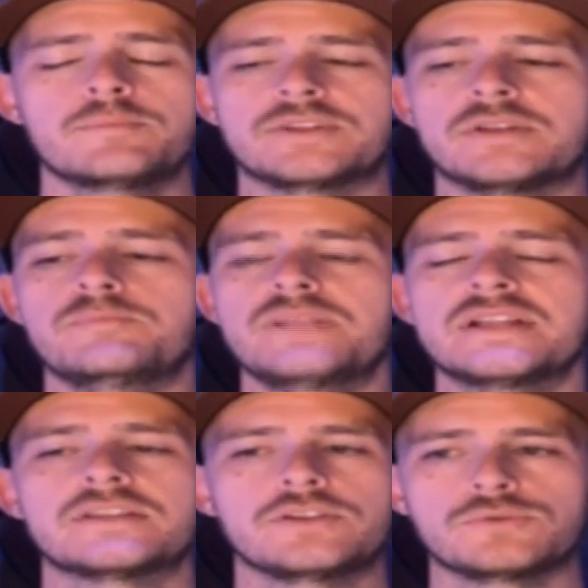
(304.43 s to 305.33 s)
But the
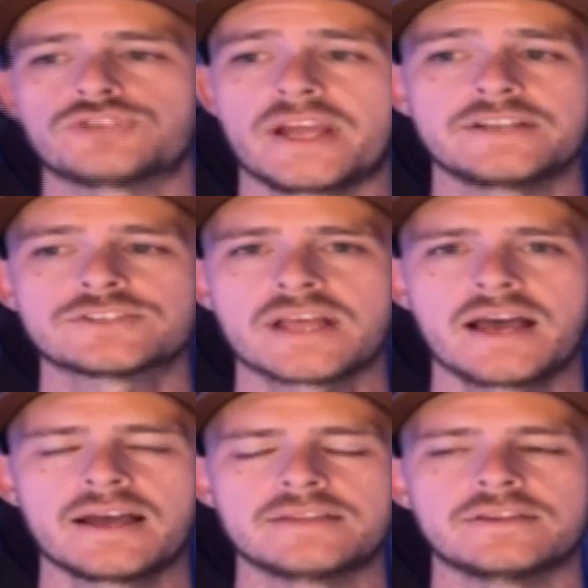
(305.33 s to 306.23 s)
minute that you change
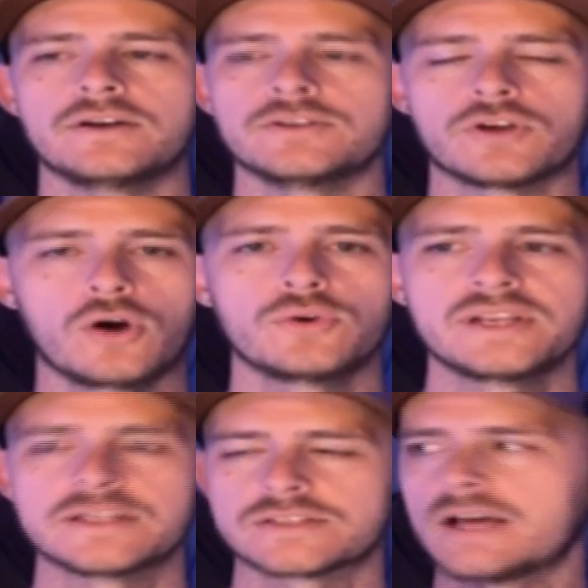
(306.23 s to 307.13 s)
that and the
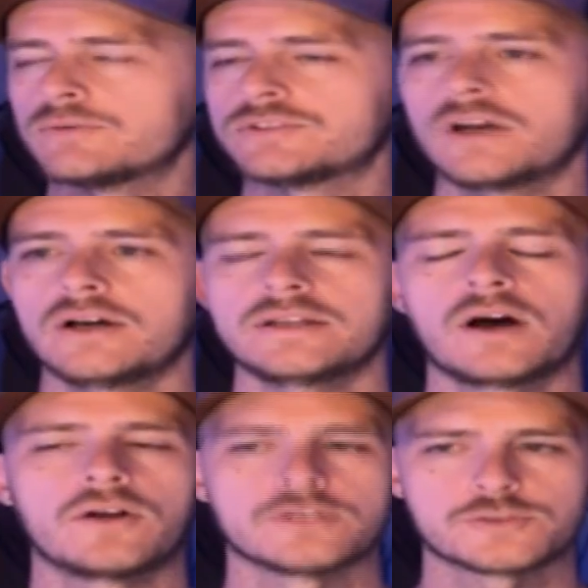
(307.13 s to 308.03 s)
encoding is now done
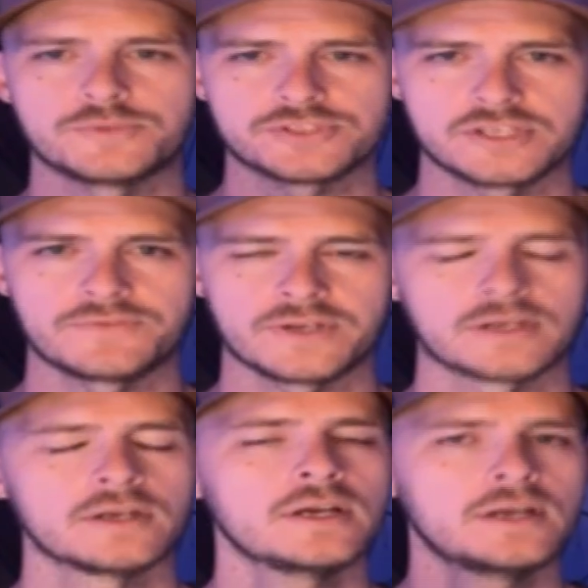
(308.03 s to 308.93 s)
on a specific,